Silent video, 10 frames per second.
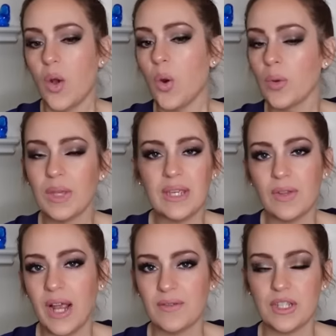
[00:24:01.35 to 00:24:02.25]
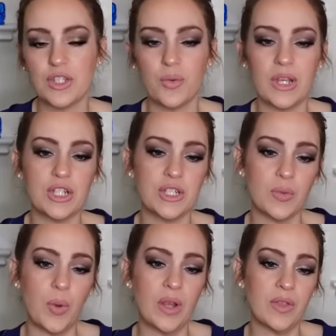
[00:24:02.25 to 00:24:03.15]
Or we even have situations
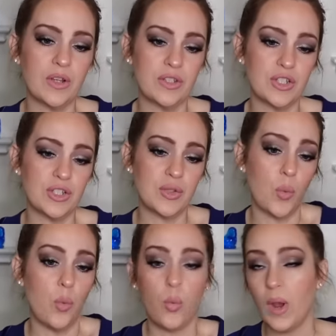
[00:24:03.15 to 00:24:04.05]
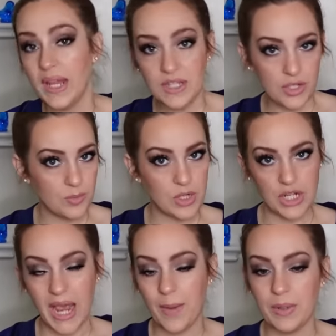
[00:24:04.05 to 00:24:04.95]
where there's just way too much
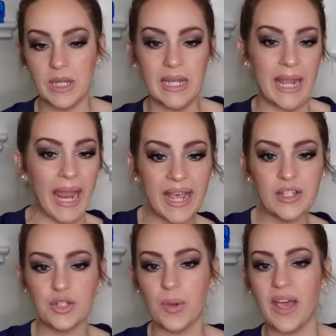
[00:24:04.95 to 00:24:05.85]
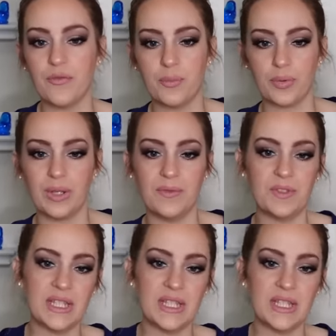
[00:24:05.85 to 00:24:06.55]
happening and you have briefs